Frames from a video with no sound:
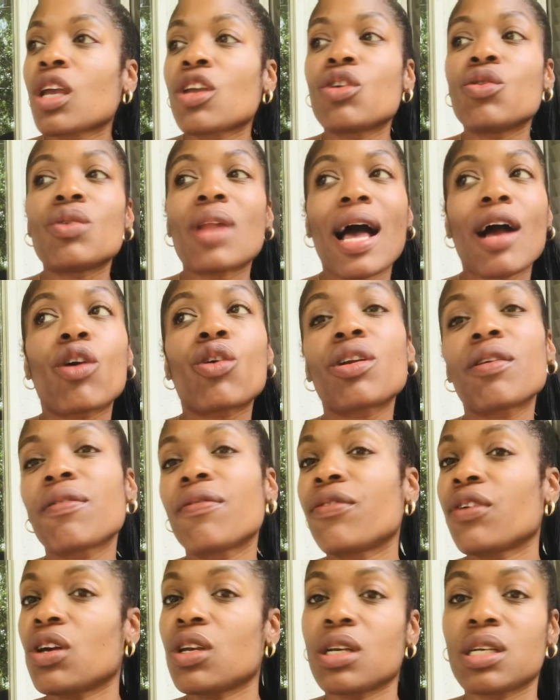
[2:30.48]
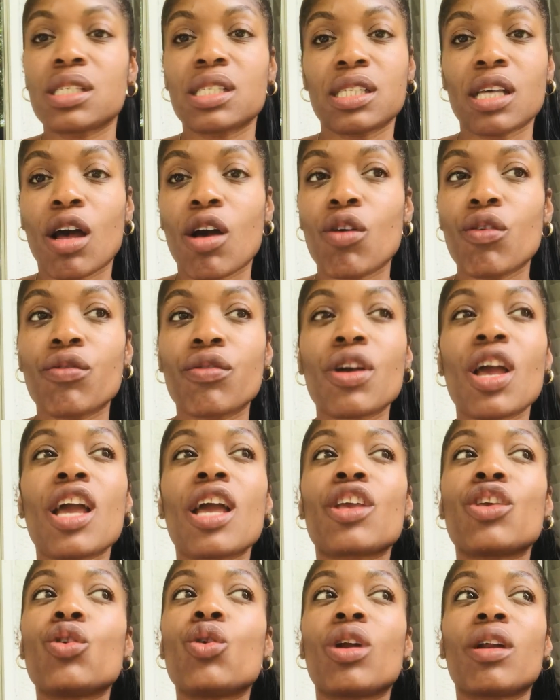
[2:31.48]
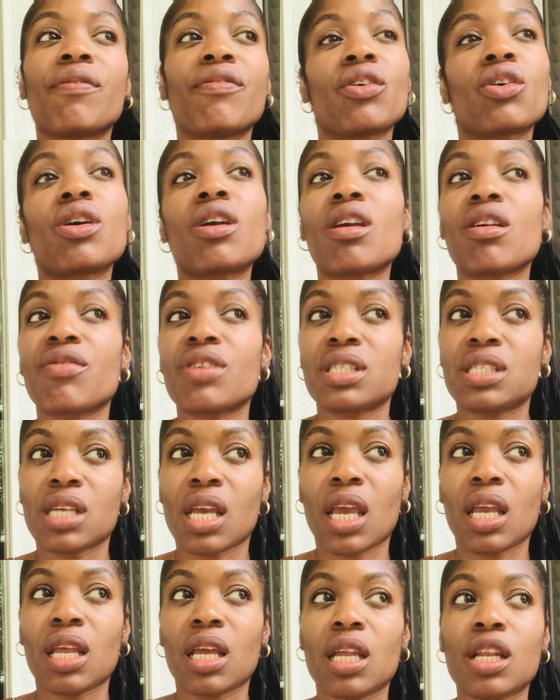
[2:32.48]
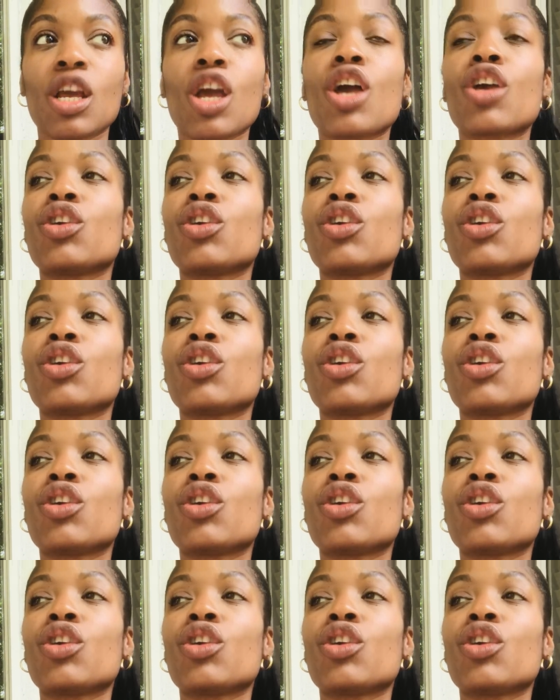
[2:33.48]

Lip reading: You're not going to feel yourself. You're going to feel irritated.